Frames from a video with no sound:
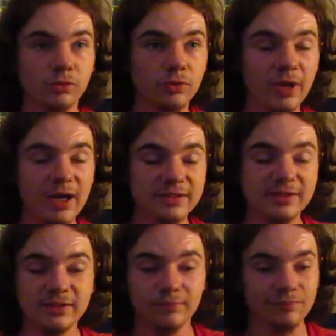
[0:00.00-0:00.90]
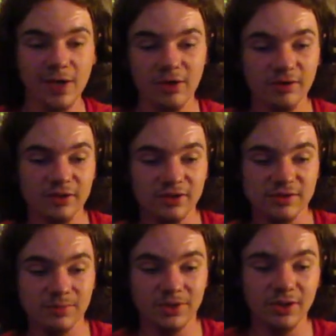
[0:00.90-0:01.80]
grassy
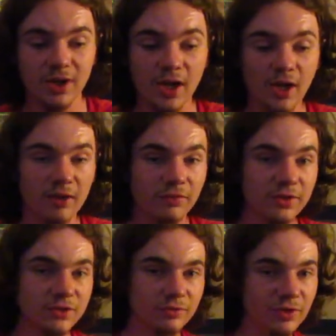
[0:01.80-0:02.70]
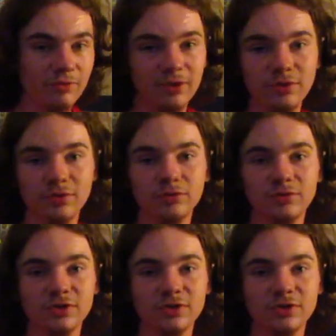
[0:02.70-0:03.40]
areas, but for this one, I wanted to do